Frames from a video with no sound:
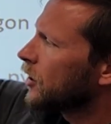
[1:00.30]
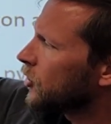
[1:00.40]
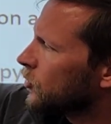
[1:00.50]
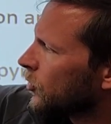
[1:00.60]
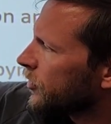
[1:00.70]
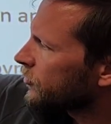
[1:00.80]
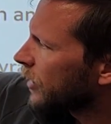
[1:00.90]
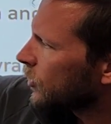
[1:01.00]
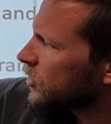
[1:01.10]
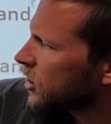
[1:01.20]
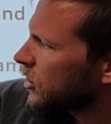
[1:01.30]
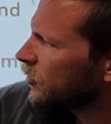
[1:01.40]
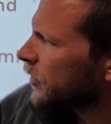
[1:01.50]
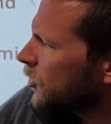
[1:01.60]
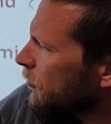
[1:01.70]
You know this language here,
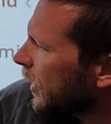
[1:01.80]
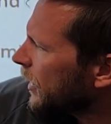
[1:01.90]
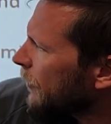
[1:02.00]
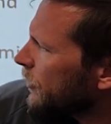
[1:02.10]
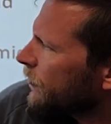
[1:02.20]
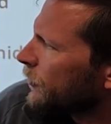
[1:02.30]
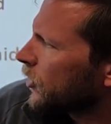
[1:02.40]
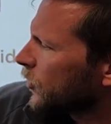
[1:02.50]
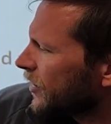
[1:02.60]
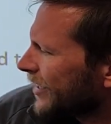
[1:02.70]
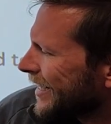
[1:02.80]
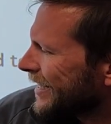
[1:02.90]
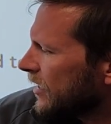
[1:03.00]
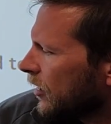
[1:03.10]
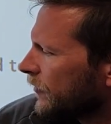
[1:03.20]
but you might not be familiar with this
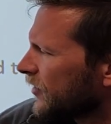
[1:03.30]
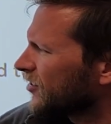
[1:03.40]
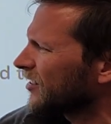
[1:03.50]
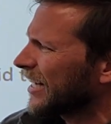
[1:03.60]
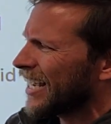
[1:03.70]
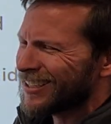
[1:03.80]
idea of a slant